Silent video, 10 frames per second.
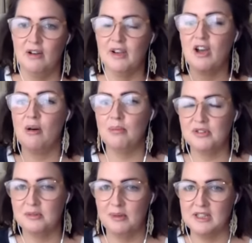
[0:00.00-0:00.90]
Oh, I can't
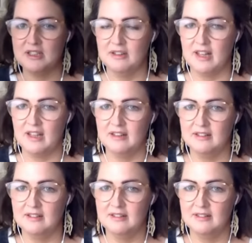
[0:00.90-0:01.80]
possibly do that
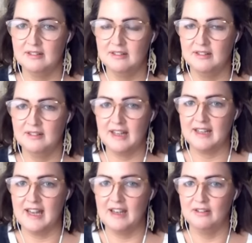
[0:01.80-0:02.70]

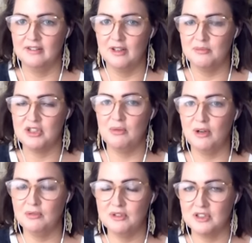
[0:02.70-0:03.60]
that now. I'm too
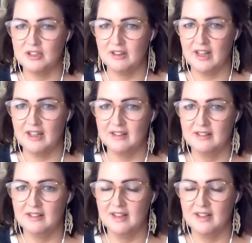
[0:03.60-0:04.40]
old to do that.